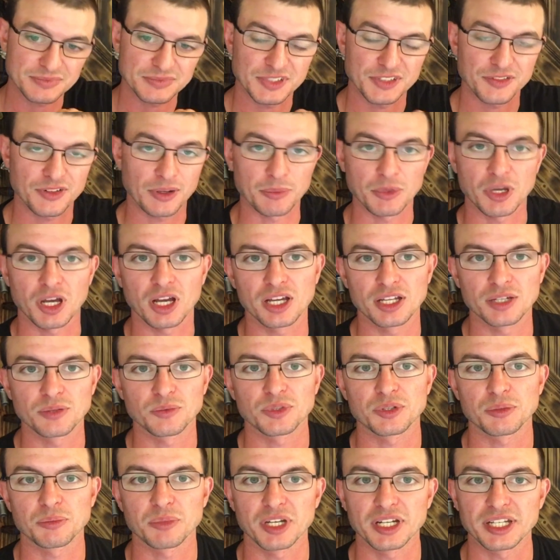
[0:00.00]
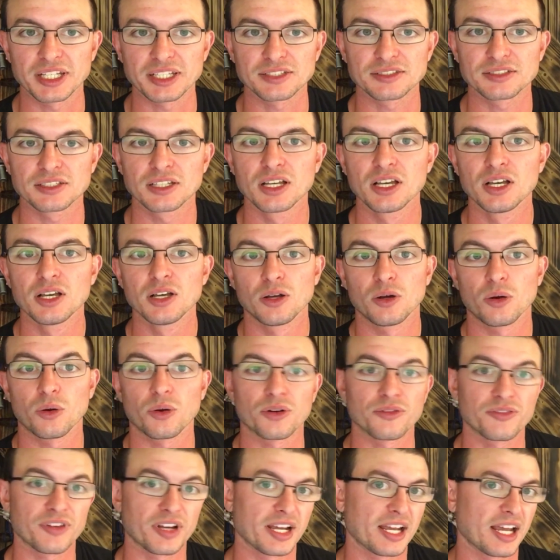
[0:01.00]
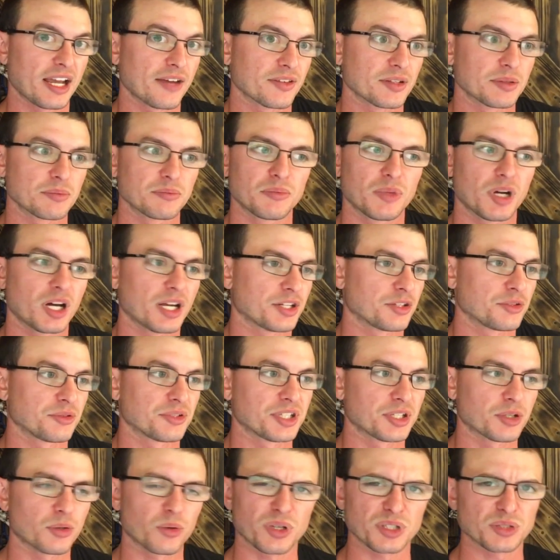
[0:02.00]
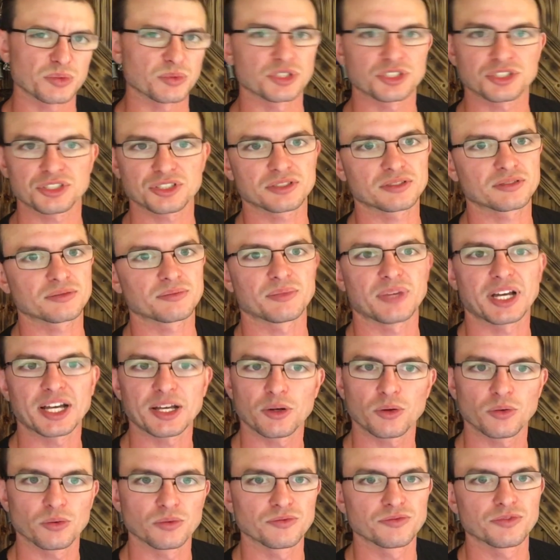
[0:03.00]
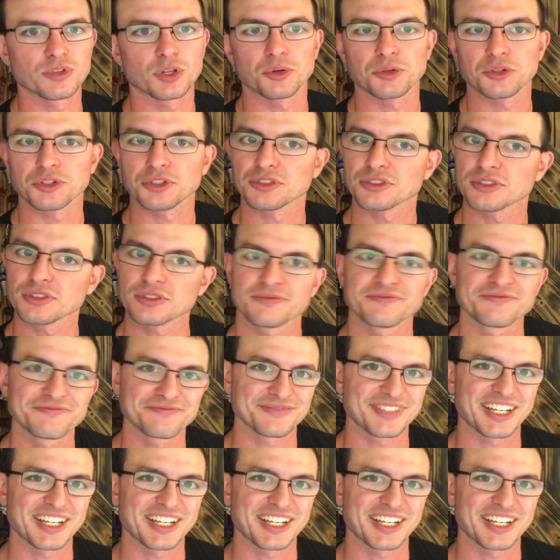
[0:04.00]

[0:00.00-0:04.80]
if I'm not hunting with buddies or if I haven't bought new decoys, which my old floaters,